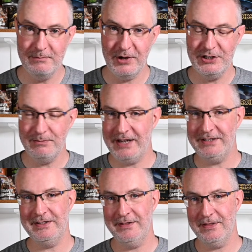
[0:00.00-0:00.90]
much
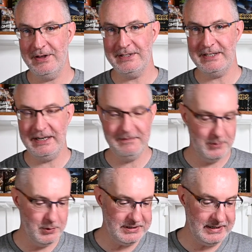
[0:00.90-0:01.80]
better than 13,
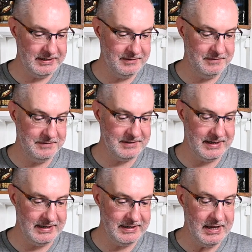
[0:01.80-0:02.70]
14 and
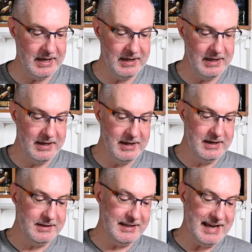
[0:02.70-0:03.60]
15.
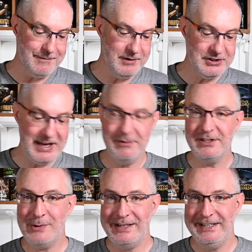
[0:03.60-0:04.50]
The average now is
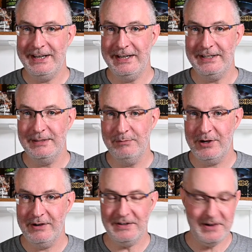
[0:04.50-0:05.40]
28
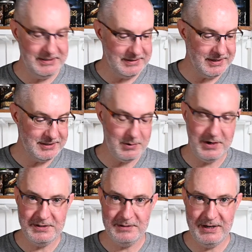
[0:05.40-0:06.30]
per igniter, that's
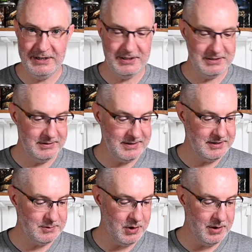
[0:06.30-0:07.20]
twice as many as
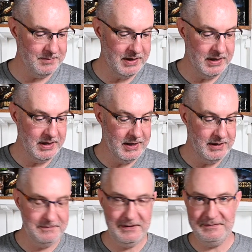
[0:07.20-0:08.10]
test 1.
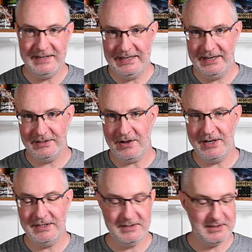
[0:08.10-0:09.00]
15
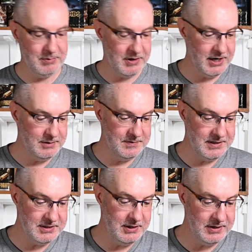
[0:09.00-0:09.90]
igniters supplied with
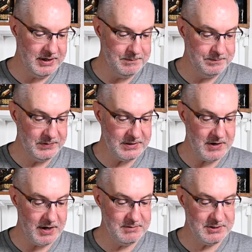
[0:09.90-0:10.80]
this unit
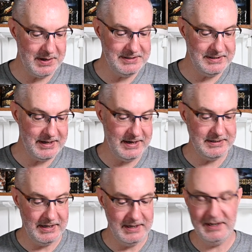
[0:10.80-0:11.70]
times 28
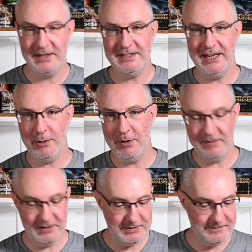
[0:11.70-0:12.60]
is the
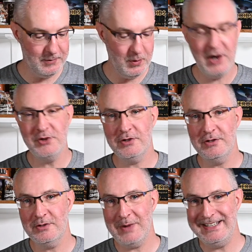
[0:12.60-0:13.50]
equivalent to
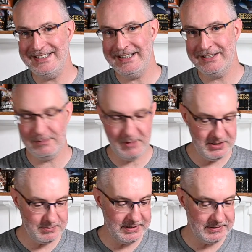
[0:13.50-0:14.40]
420
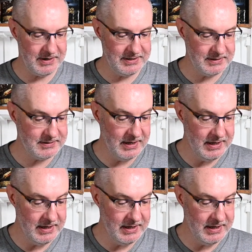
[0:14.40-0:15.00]
disposable igniters.